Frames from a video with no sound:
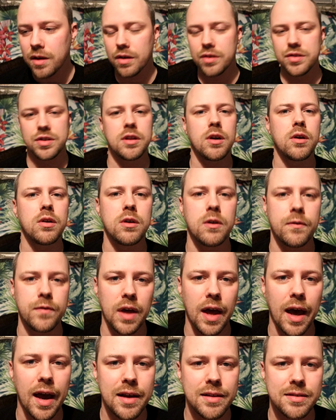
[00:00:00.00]
because you don't know if
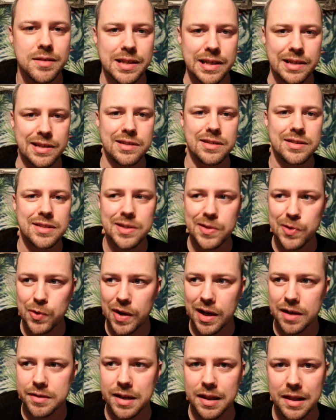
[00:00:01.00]
you hate it until
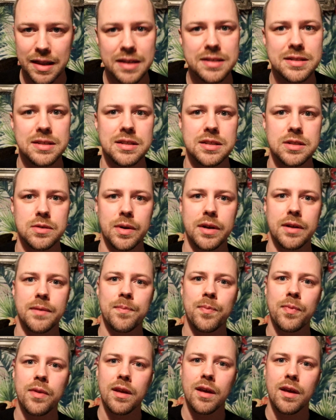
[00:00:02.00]
you actually listen to it.